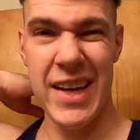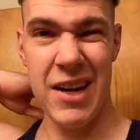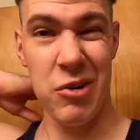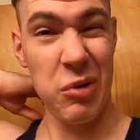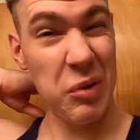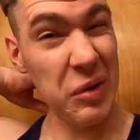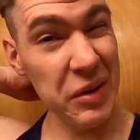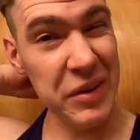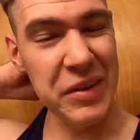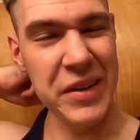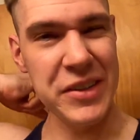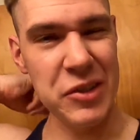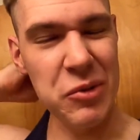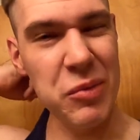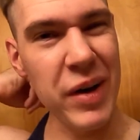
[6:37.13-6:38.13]
I
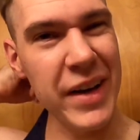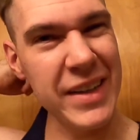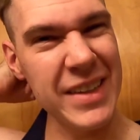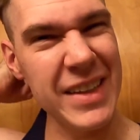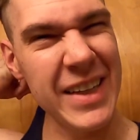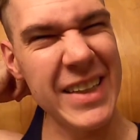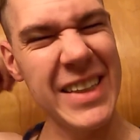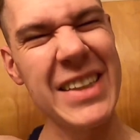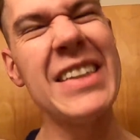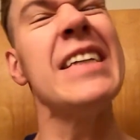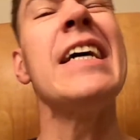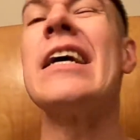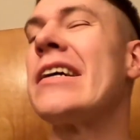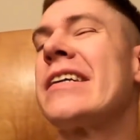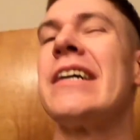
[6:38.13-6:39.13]
really don't like like getting
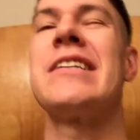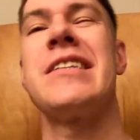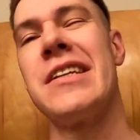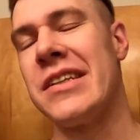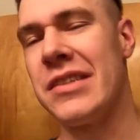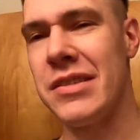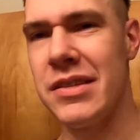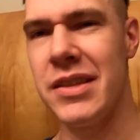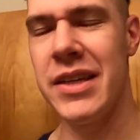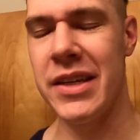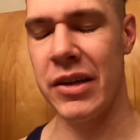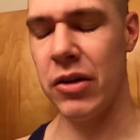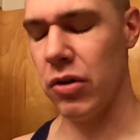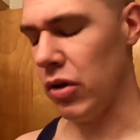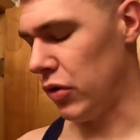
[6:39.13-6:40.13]
haircuts in
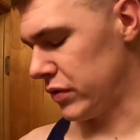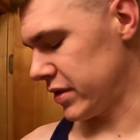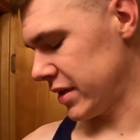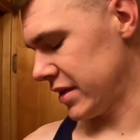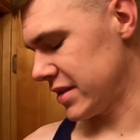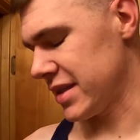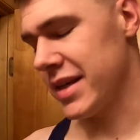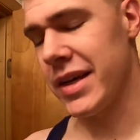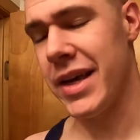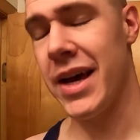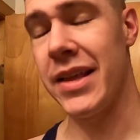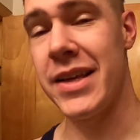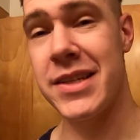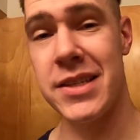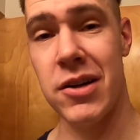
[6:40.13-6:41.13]
in close because uh,
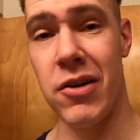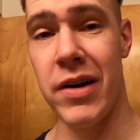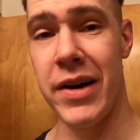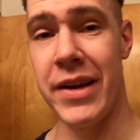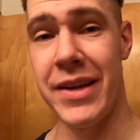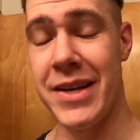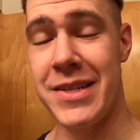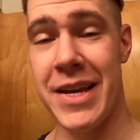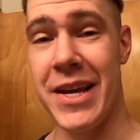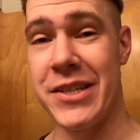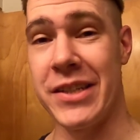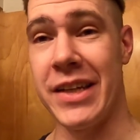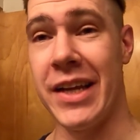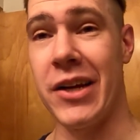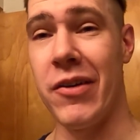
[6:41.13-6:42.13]
yeah, that's sorry, it's
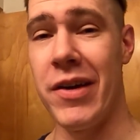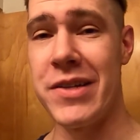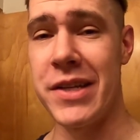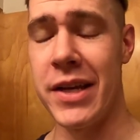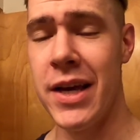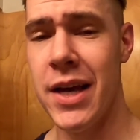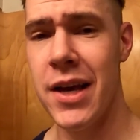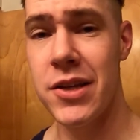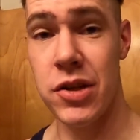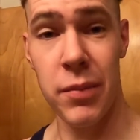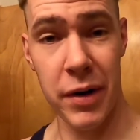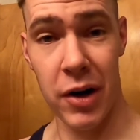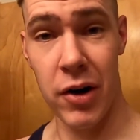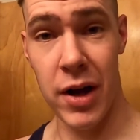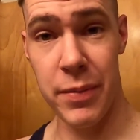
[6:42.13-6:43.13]
itching like crazy. So
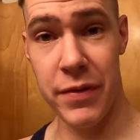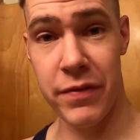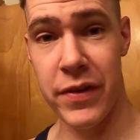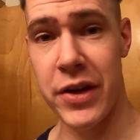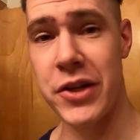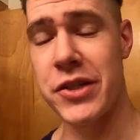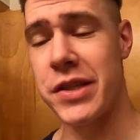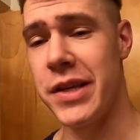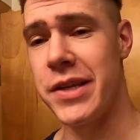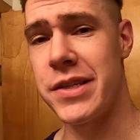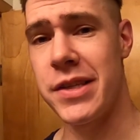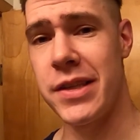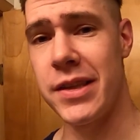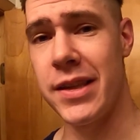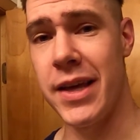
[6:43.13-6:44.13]
I'm gonna hurry up and finish
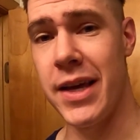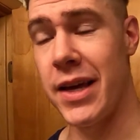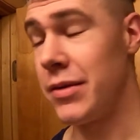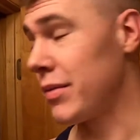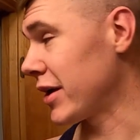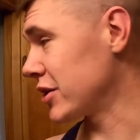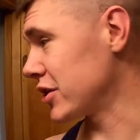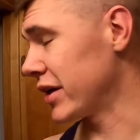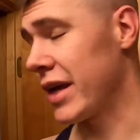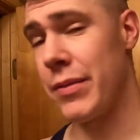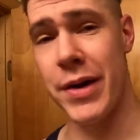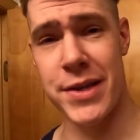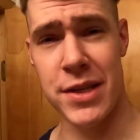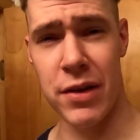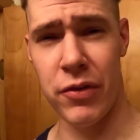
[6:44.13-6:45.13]
this and then make sure to
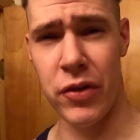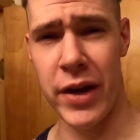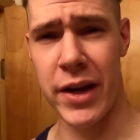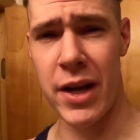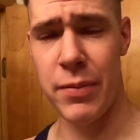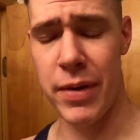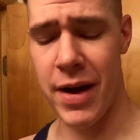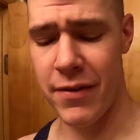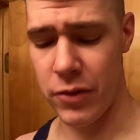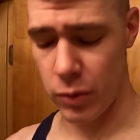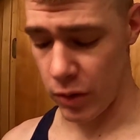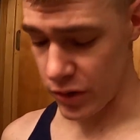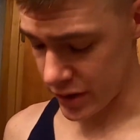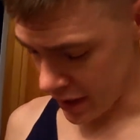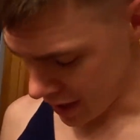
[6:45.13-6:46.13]
get myself cleaned up
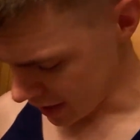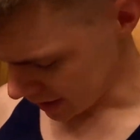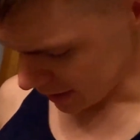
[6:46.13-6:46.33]
afterwards.